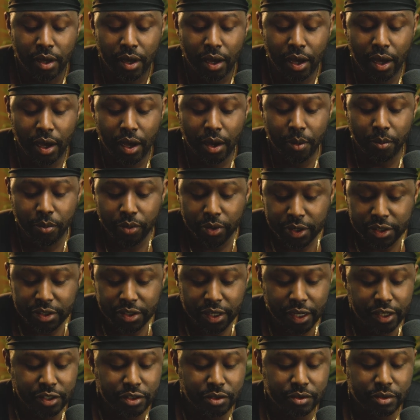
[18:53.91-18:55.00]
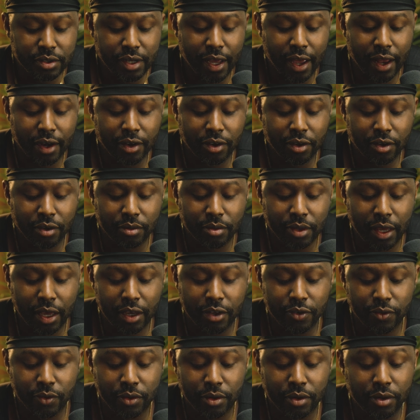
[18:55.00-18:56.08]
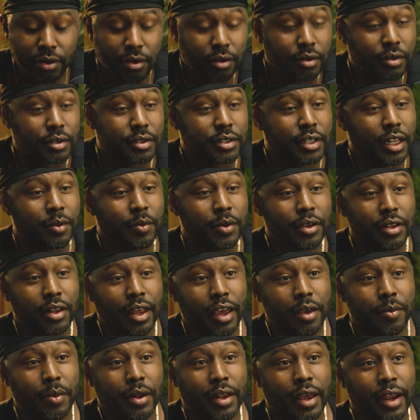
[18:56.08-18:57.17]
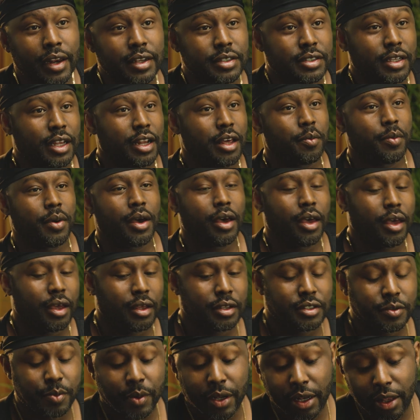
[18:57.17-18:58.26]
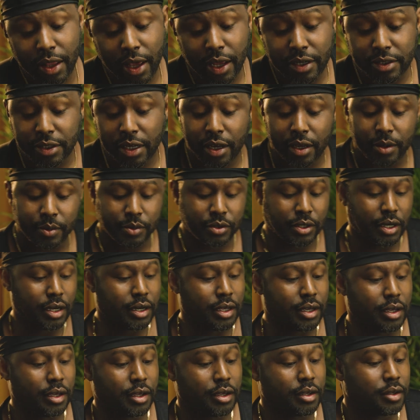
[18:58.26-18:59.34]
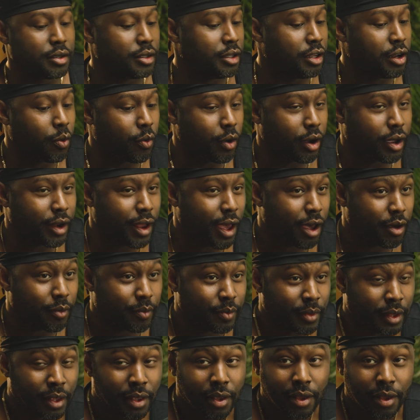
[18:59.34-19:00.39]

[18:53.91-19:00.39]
Appreciate you, Daniel. Thanks for telling me you like my lighting setup. I spent a lot of time trying to, work it out.